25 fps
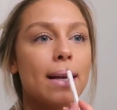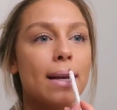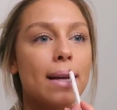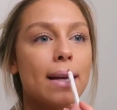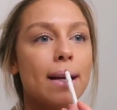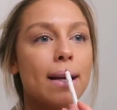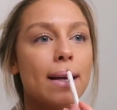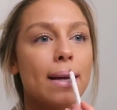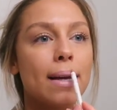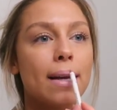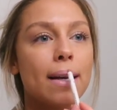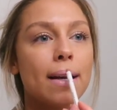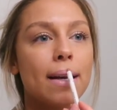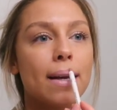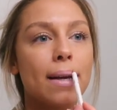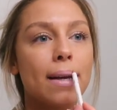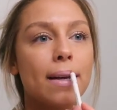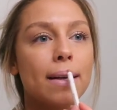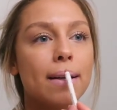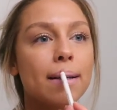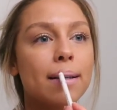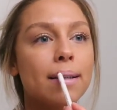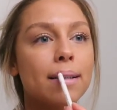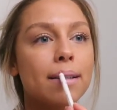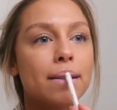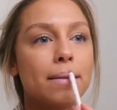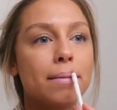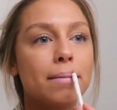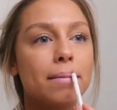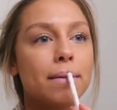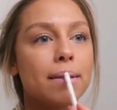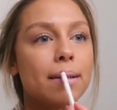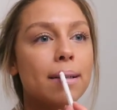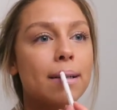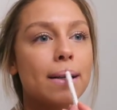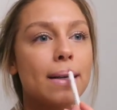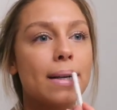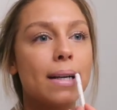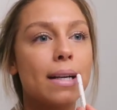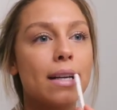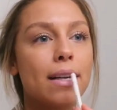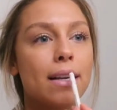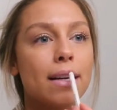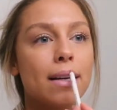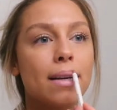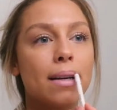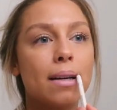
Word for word: and I just apply,